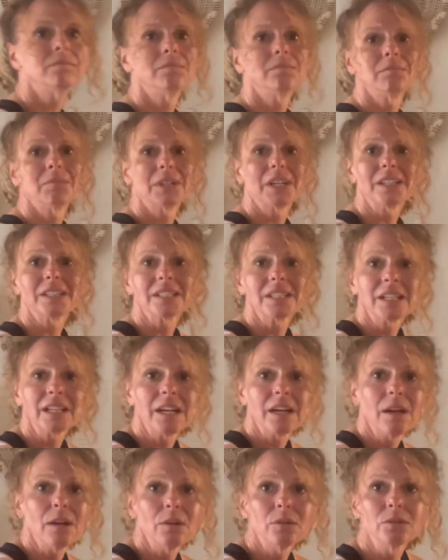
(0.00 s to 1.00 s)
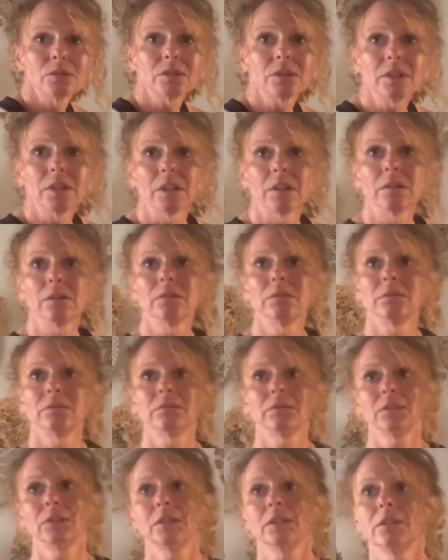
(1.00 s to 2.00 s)
Because it goes,
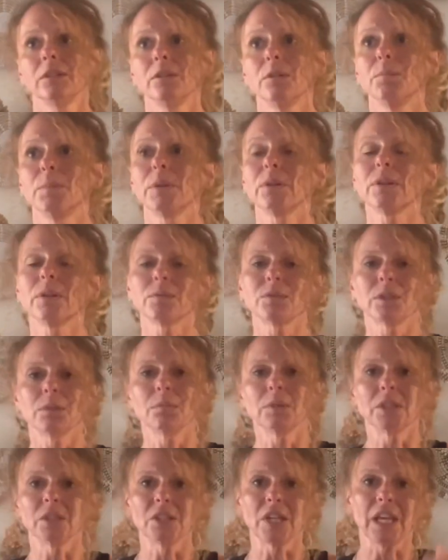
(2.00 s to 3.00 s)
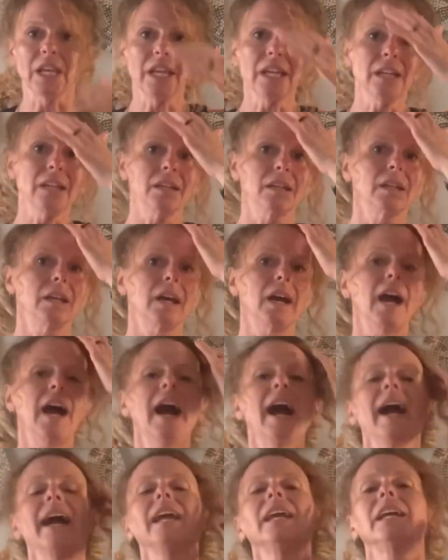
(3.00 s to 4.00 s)
you build up so much heat
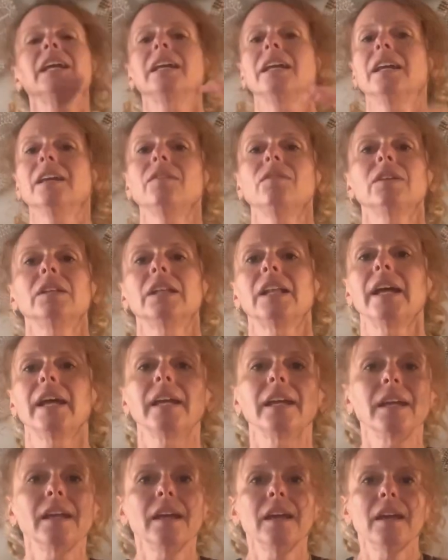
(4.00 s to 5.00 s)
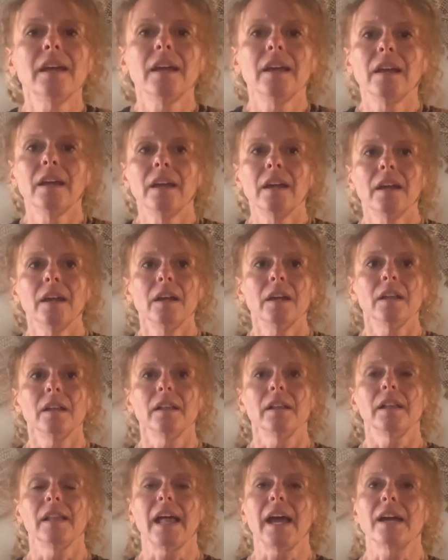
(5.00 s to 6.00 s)
hiking. Even like
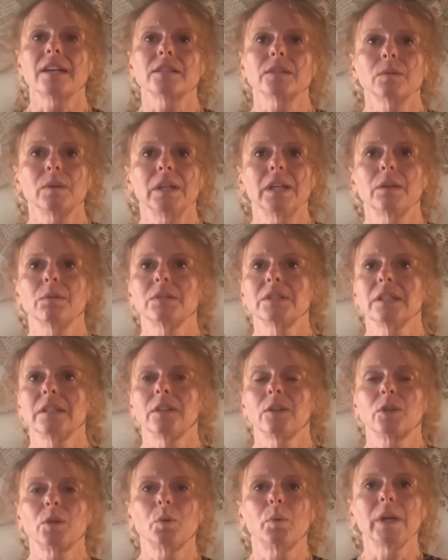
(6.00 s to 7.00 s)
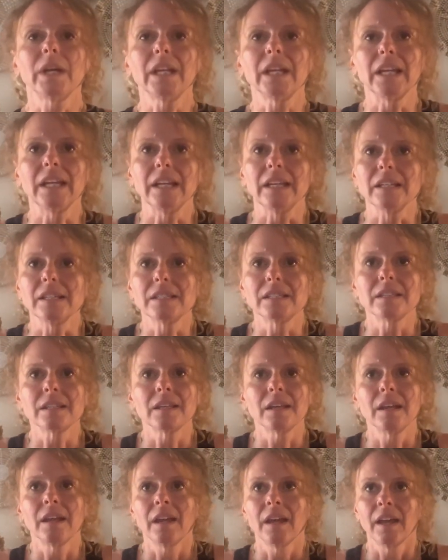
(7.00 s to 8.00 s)
last week it was in the 20s,
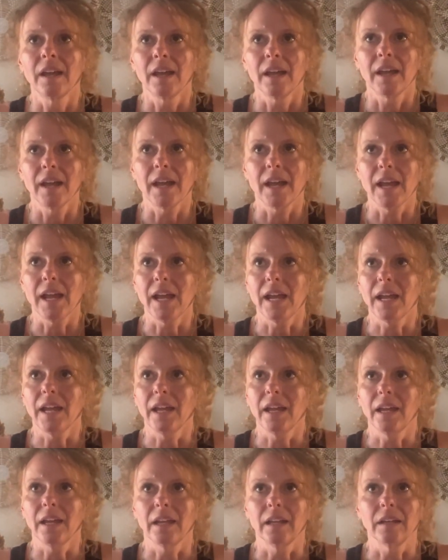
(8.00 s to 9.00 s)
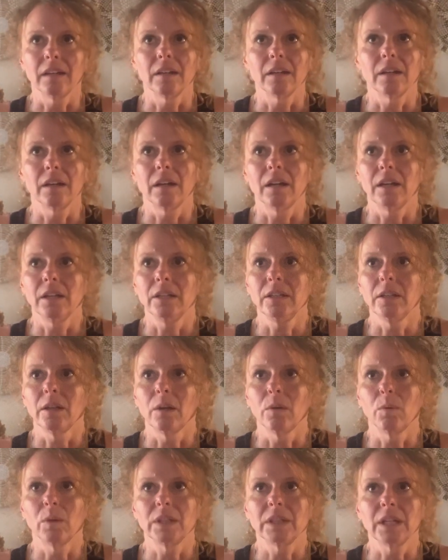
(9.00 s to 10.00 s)
and
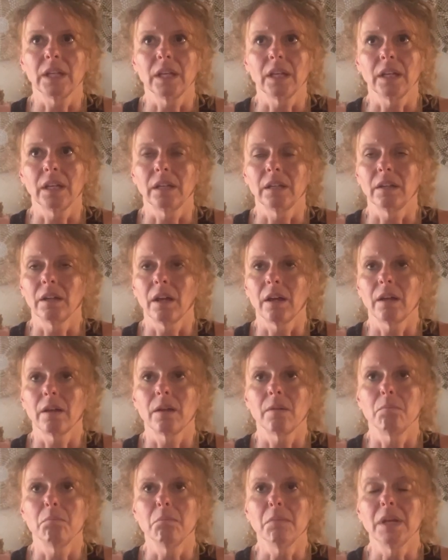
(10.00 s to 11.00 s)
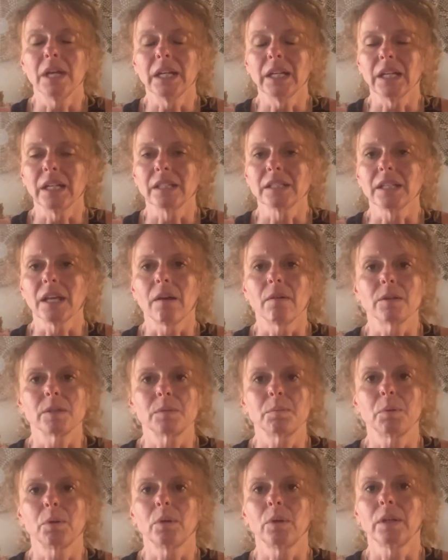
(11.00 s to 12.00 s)
within minutes I was
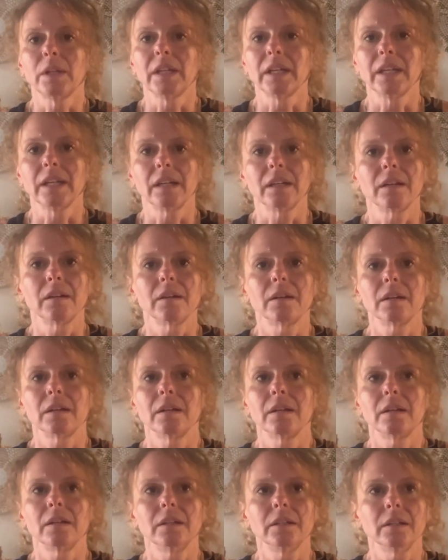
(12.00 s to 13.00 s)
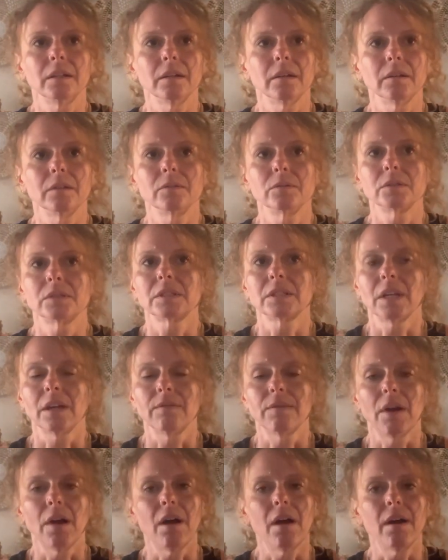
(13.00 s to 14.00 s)
pulling
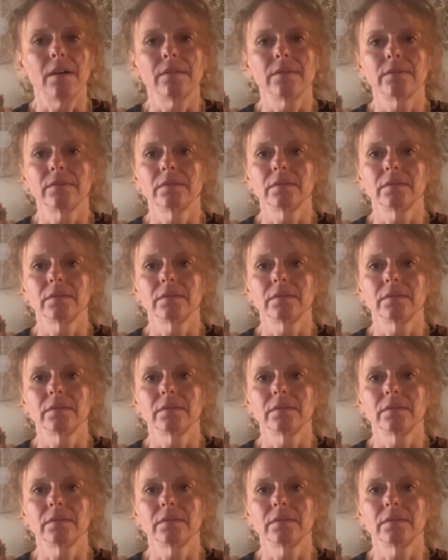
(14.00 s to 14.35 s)
stuff off.